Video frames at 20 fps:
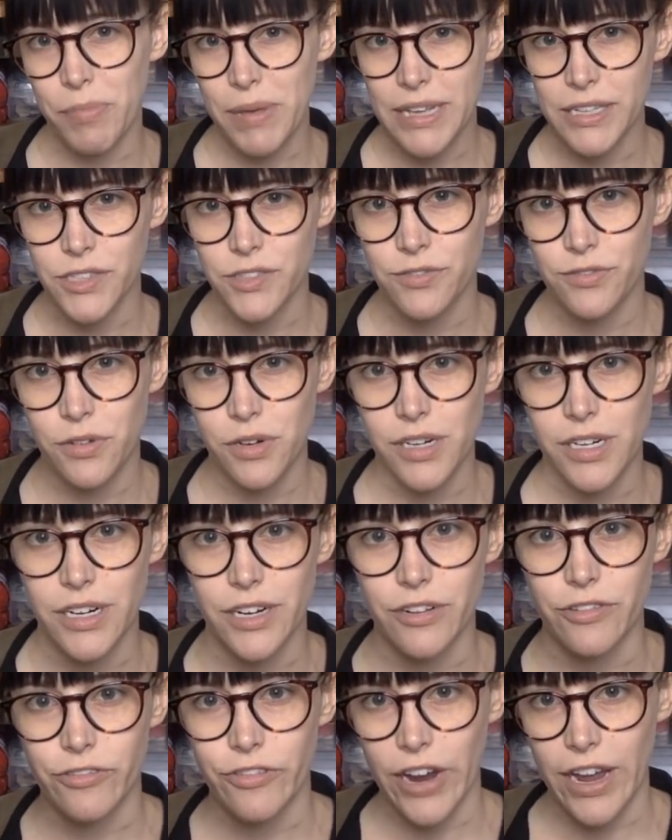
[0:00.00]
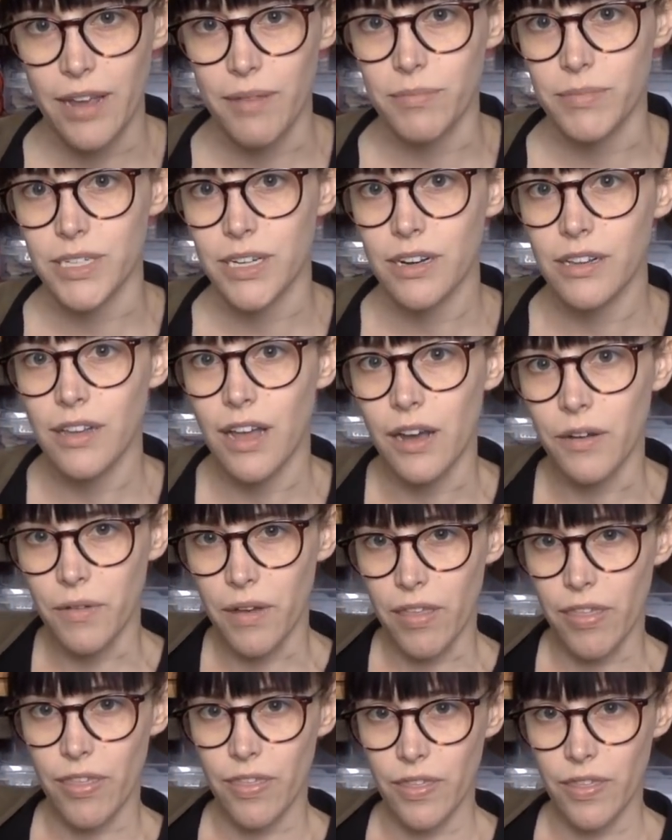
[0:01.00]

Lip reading: piece for her framed along with